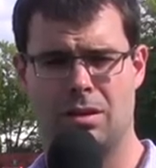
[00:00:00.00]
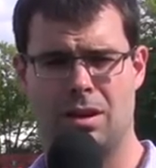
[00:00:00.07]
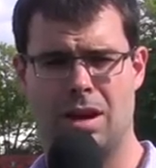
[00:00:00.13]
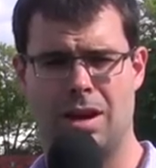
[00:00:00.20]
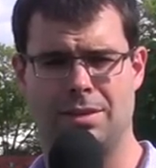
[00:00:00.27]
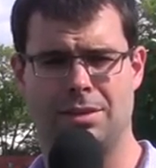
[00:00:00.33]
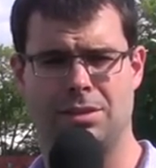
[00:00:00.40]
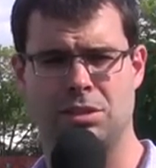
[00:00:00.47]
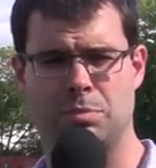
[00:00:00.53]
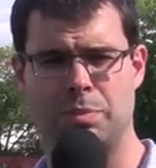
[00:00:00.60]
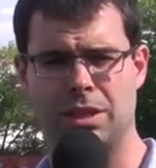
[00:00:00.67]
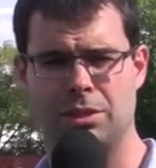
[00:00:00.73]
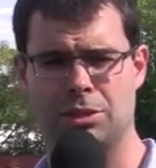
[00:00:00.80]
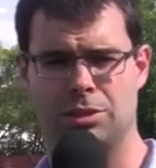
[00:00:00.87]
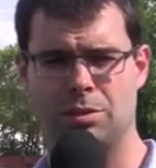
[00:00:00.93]
Hi, this is
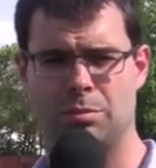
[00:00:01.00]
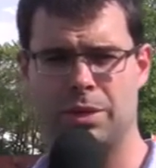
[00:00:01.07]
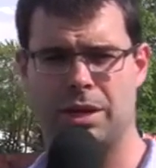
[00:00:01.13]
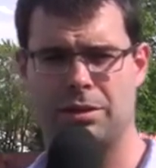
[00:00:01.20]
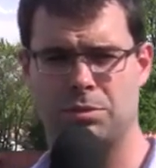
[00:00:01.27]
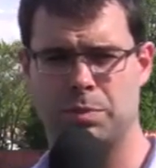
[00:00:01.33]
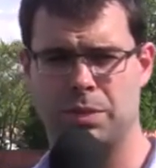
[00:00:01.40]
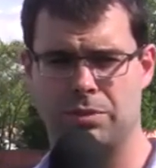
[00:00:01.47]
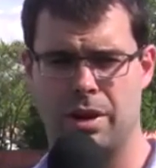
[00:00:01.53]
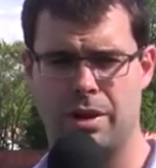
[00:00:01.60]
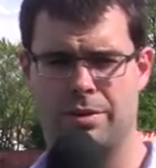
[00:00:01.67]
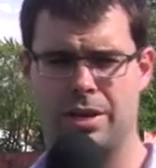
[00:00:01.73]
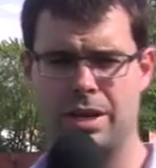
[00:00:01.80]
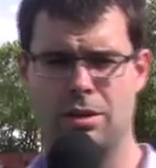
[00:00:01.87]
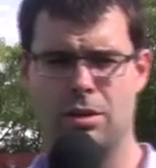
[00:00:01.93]
Beacon Journal Browns beat
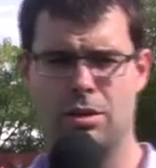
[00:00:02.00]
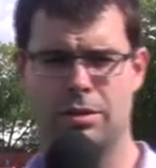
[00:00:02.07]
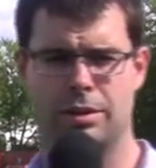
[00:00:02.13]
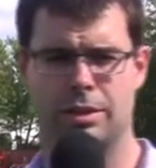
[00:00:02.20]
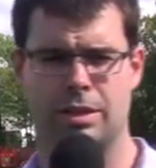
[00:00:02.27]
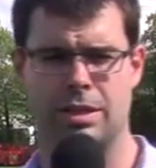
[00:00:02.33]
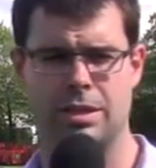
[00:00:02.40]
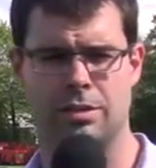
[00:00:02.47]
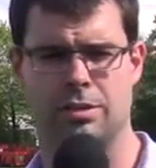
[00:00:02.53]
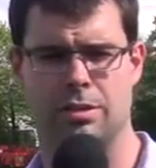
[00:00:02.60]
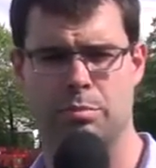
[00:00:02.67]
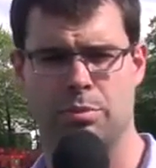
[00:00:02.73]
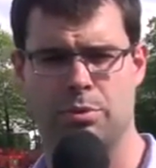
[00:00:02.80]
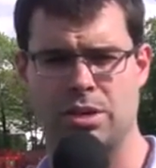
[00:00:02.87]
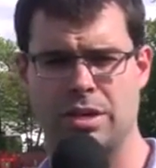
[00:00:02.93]
writer Nate Ulrich here
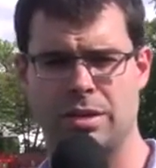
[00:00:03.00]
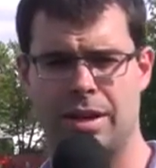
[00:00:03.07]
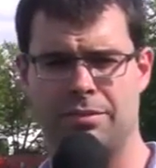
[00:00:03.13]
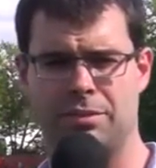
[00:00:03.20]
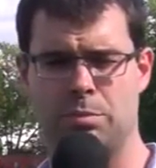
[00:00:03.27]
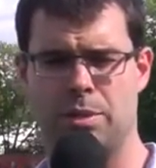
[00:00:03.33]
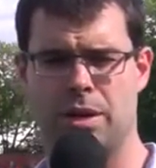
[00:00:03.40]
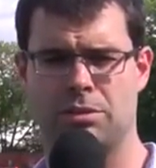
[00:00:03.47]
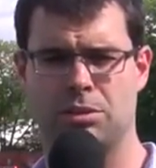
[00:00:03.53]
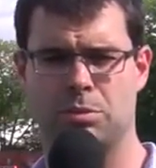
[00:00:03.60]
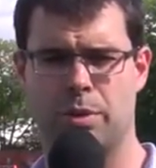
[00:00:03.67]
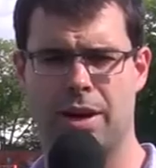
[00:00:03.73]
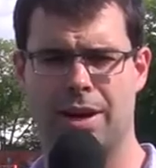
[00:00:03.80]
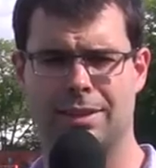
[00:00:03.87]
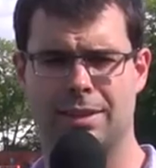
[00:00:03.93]
in Berea after Browns
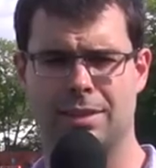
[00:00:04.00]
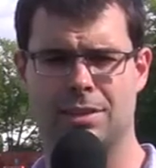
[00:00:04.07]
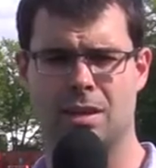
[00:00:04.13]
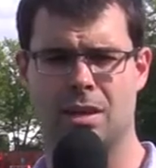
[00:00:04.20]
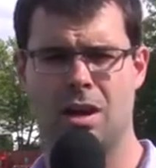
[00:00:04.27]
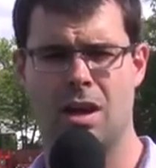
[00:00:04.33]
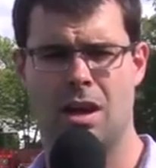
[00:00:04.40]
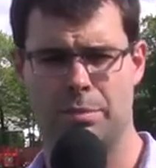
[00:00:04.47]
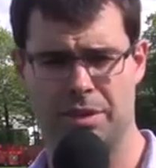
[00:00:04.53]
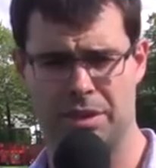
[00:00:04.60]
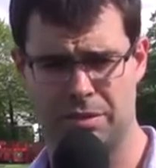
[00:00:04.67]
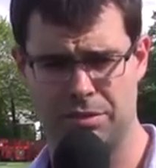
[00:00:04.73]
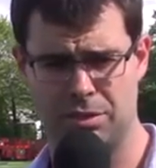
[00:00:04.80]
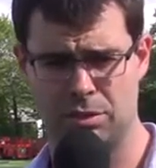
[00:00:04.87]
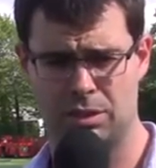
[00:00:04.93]
practice. I'm going to
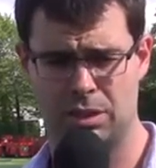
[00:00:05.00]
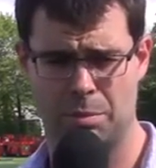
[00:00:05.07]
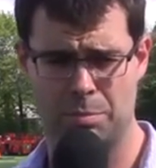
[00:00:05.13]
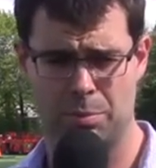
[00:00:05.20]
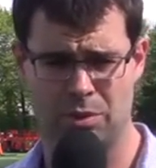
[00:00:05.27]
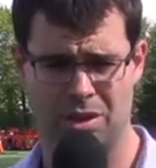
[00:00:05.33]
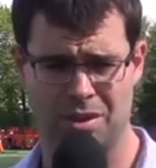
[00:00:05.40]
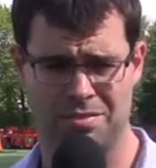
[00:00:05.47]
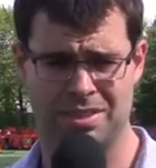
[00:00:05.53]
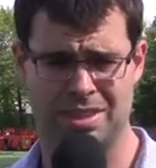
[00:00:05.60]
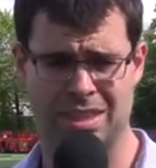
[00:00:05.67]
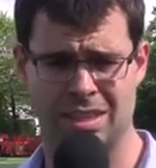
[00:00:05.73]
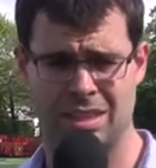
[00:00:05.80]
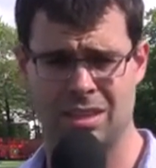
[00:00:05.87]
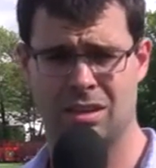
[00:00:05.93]
give you a couple of
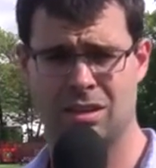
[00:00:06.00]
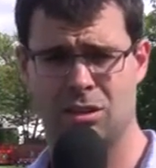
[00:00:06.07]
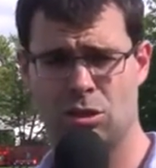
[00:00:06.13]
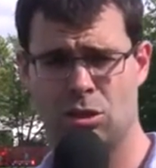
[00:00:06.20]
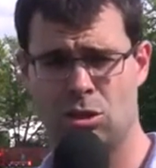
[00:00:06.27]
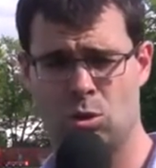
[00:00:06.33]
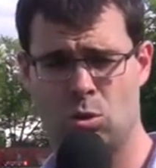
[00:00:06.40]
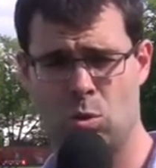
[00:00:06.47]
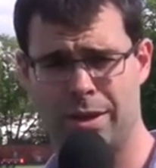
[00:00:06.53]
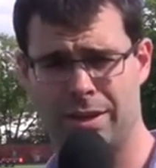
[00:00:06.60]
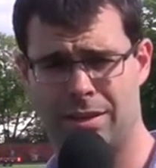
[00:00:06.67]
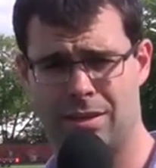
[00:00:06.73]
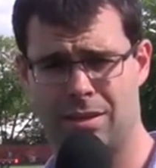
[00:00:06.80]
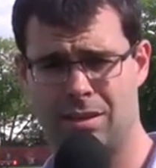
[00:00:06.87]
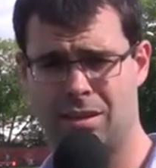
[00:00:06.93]
the
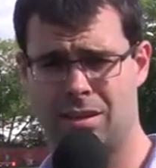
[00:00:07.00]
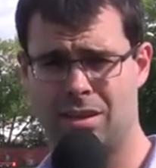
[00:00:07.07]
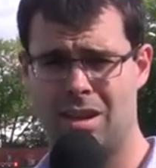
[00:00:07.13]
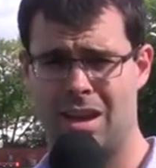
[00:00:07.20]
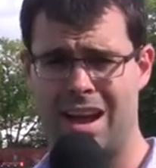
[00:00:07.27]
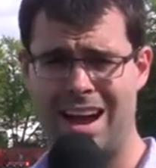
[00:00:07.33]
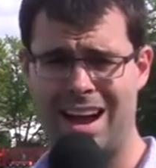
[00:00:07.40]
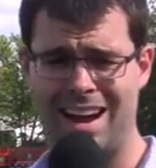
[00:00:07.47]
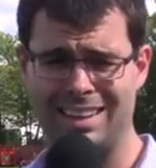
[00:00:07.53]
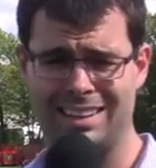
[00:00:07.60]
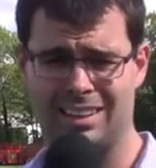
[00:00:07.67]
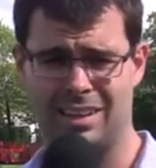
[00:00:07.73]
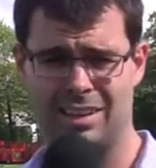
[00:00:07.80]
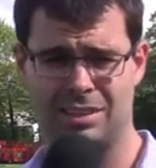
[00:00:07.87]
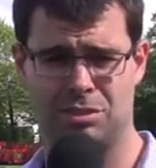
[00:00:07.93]
quick
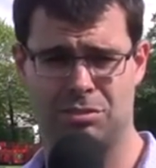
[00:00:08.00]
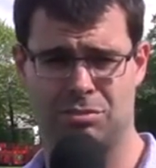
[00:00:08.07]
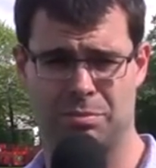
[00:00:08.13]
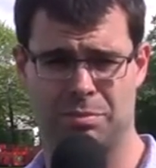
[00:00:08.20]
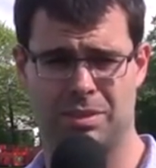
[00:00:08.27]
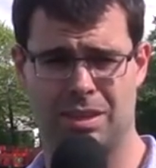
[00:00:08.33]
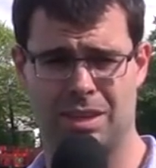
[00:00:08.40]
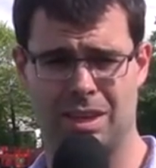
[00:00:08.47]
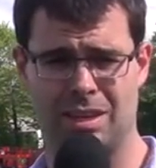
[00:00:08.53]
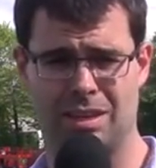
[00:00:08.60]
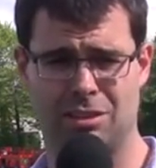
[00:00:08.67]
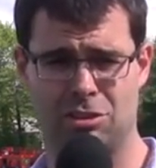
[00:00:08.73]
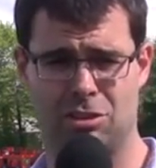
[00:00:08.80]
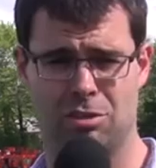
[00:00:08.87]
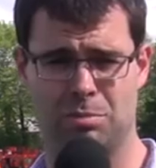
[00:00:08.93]
highlights from today
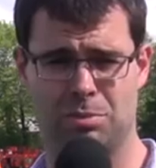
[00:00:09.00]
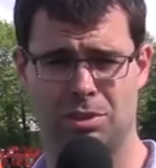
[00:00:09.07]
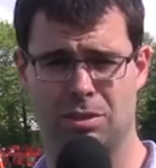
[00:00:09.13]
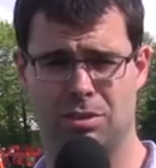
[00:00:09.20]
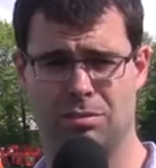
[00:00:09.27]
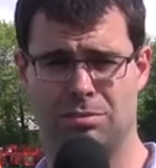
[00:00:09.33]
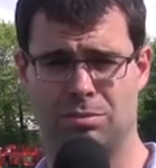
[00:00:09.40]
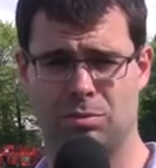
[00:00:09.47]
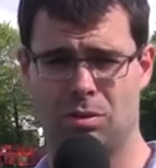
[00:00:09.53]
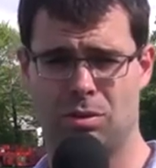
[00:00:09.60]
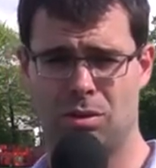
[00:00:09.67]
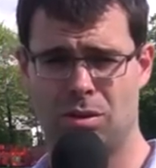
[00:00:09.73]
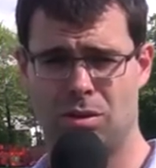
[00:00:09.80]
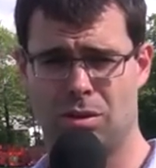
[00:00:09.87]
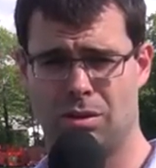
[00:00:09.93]
in terms of
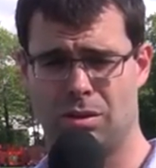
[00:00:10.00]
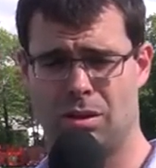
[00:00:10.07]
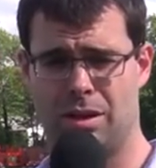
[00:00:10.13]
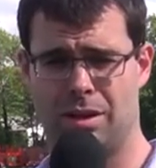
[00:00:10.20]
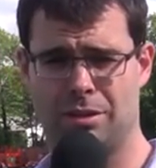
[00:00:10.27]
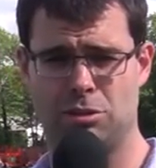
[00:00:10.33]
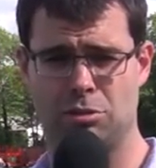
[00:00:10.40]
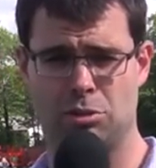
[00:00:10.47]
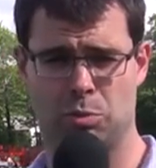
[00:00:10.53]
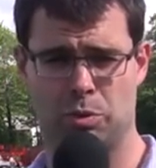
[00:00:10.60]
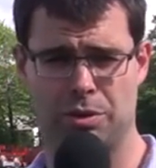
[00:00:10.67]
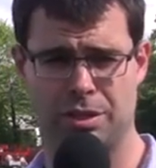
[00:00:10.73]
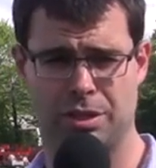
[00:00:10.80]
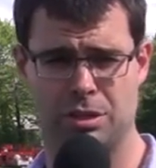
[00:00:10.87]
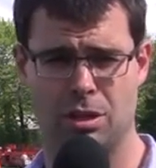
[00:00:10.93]

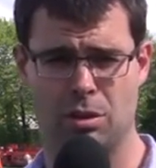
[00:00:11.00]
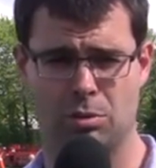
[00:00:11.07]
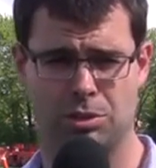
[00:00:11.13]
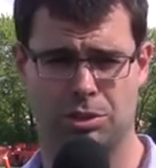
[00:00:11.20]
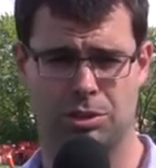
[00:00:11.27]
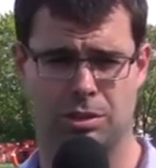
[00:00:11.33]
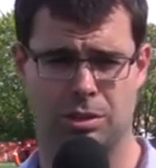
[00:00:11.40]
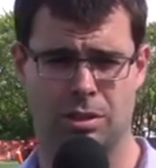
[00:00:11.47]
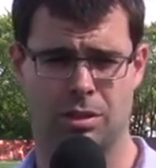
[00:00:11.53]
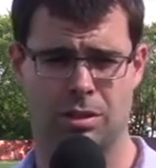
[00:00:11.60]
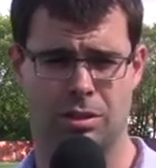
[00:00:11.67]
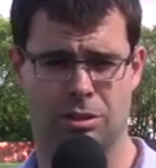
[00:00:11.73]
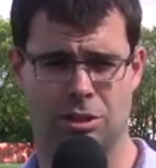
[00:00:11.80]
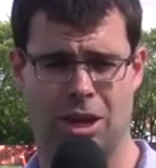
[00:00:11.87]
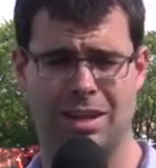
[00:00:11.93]
newsworthy notes.
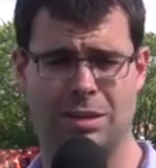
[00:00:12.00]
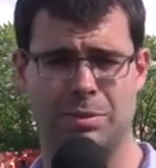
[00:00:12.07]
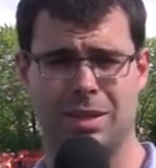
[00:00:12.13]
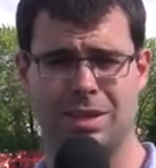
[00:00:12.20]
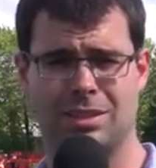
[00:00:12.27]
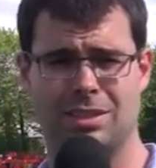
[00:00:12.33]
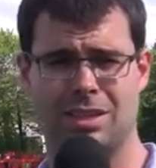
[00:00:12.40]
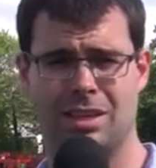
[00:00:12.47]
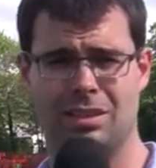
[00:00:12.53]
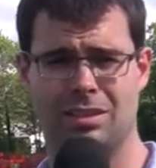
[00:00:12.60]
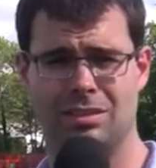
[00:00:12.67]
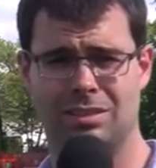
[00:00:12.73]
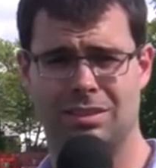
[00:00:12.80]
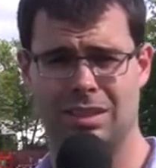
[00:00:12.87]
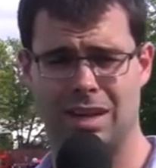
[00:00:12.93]
Johnny
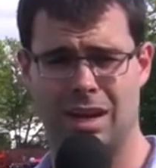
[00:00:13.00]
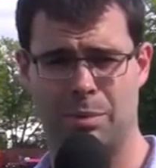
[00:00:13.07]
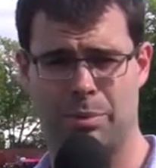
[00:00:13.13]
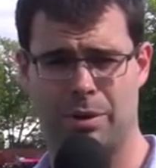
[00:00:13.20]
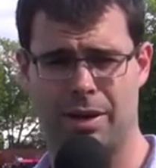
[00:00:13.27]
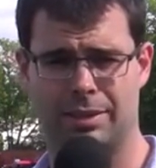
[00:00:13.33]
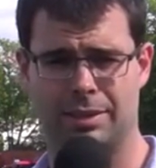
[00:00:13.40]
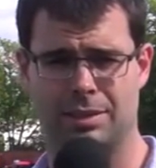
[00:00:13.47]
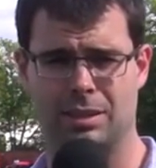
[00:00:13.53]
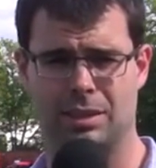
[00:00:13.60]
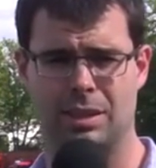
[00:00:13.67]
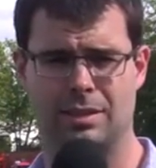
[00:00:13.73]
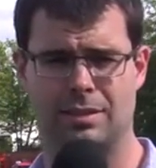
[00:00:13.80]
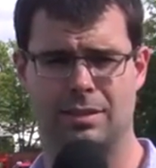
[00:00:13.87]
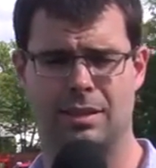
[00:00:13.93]
Manziel did not practice
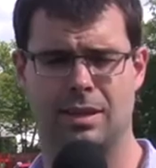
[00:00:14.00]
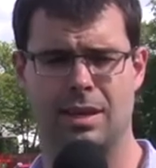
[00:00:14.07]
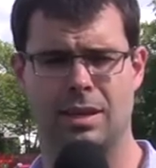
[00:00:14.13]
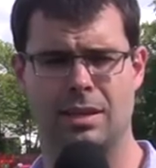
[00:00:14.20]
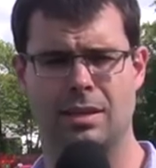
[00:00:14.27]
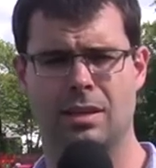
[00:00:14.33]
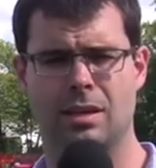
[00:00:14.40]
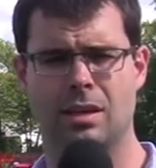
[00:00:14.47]
again today.